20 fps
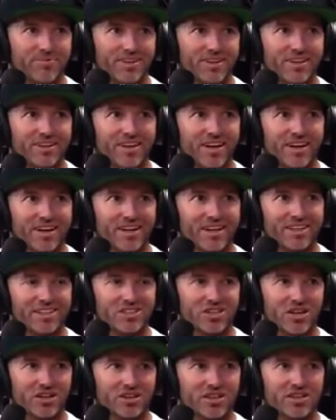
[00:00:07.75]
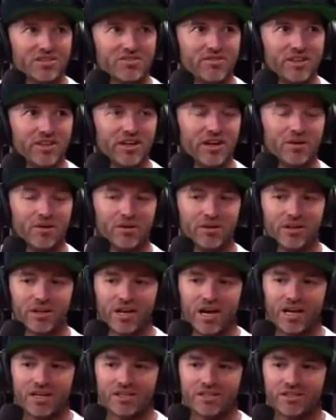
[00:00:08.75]
Then he's got this video where he
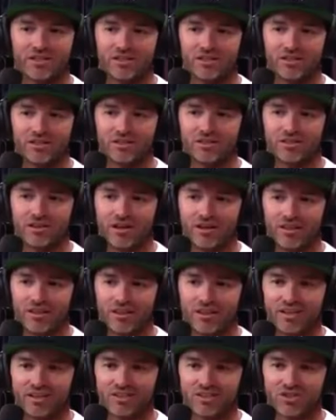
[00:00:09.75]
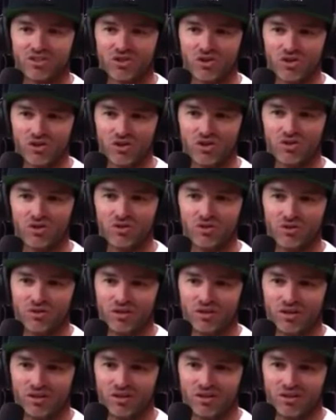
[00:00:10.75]
catches, I think it's two
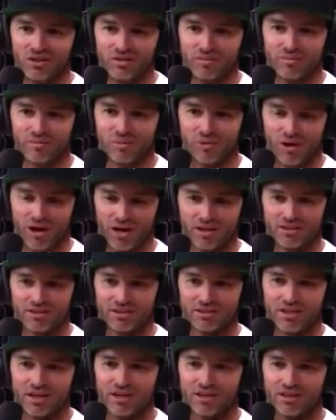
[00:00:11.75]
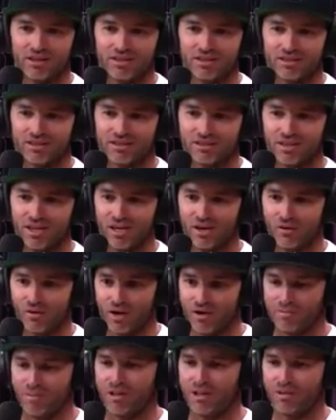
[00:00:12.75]
brown snakes and a
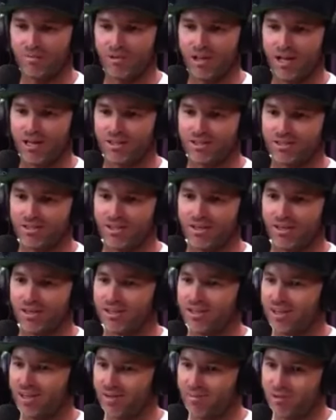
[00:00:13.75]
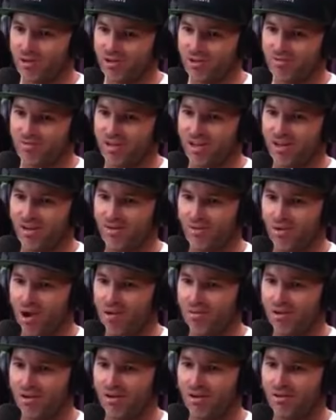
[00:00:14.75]
red belly black snake, and he puts them down in
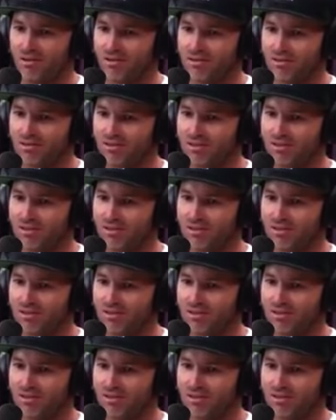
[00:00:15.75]
rabbit holes.